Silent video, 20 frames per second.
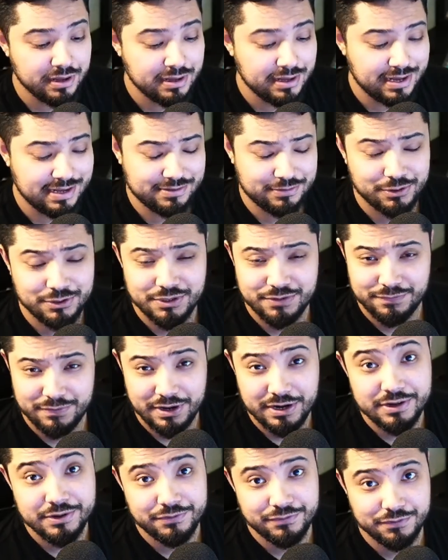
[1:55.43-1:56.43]
It's also
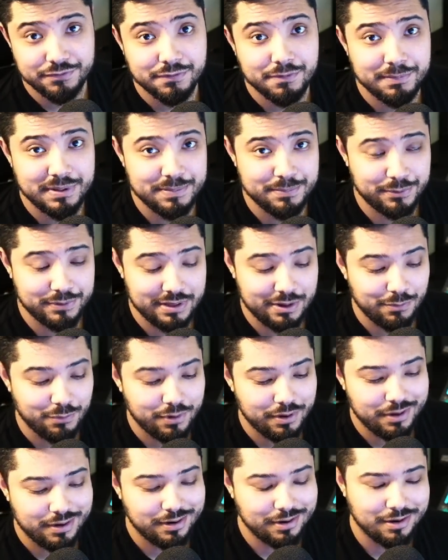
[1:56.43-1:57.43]
very useful for people that
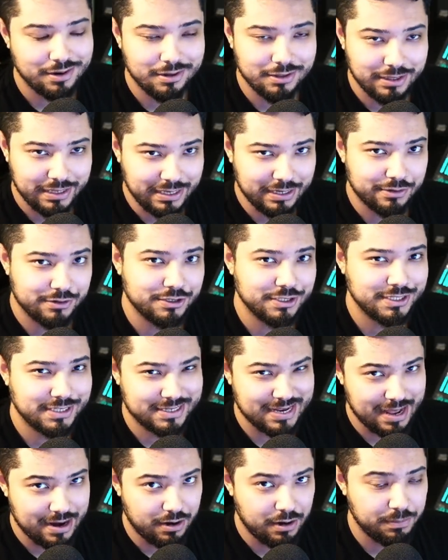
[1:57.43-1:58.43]
want a cleaner
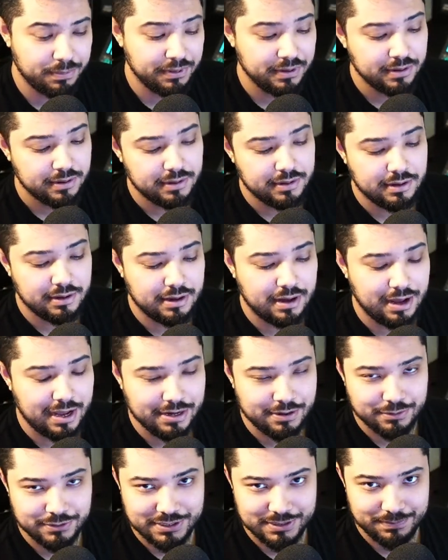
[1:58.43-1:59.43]
setup. I
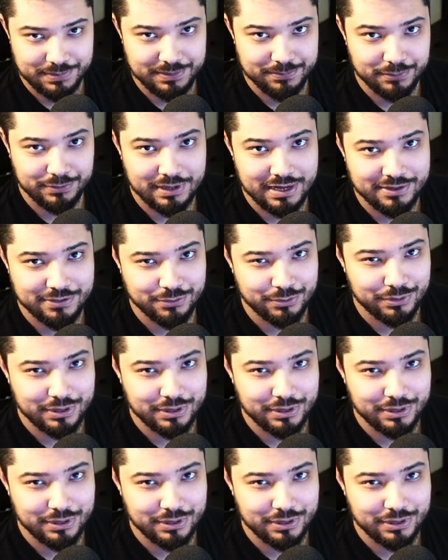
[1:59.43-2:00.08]
know some people like to only